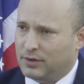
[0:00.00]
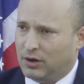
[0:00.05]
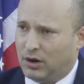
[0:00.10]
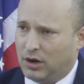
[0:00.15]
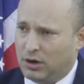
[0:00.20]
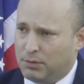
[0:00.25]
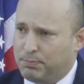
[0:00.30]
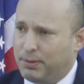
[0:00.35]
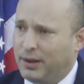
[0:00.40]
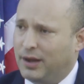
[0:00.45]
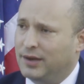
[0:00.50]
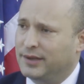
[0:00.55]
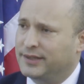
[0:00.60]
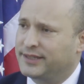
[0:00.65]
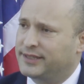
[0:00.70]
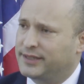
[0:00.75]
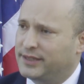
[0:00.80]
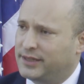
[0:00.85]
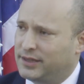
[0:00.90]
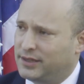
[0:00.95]
Our
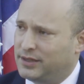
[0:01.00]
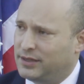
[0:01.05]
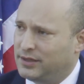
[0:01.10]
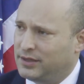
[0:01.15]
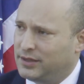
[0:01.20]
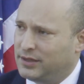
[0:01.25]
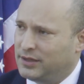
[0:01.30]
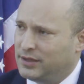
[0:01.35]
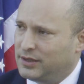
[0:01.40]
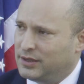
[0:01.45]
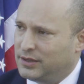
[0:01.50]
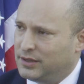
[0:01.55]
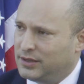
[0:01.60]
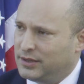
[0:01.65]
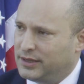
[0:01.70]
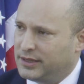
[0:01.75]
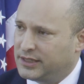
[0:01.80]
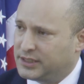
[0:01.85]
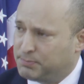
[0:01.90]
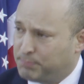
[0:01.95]
policy
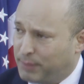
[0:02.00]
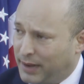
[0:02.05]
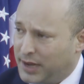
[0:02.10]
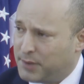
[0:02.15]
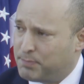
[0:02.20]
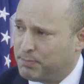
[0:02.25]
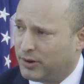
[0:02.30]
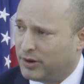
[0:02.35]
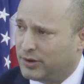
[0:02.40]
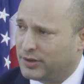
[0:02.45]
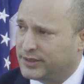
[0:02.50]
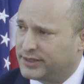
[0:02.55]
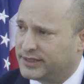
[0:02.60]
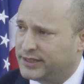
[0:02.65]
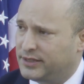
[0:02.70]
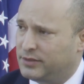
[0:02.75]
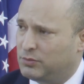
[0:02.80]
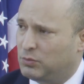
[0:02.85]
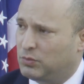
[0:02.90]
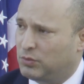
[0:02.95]
is
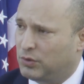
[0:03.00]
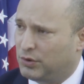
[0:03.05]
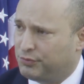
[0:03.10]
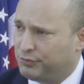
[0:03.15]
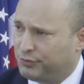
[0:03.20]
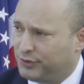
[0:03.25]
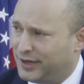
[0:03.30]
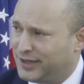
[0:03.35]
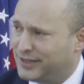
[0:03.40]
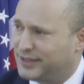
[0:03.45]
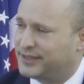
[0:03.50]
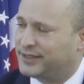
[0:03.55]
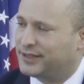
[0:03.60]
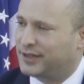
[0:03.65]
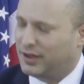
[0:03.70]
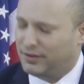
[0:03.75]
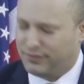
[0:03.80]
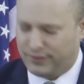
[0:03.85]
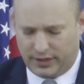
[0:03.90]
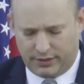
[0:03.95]
bipartisan. We're friends
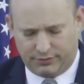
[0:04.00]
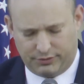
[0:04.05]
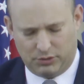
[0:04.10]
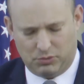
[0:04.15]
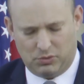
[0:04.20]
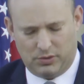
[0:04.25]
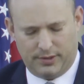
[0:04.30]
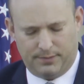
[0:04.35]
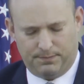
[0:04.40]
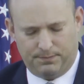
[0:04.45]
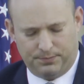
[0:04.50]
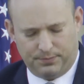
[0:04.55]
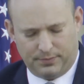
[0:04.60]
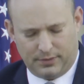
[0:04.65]
of everyone.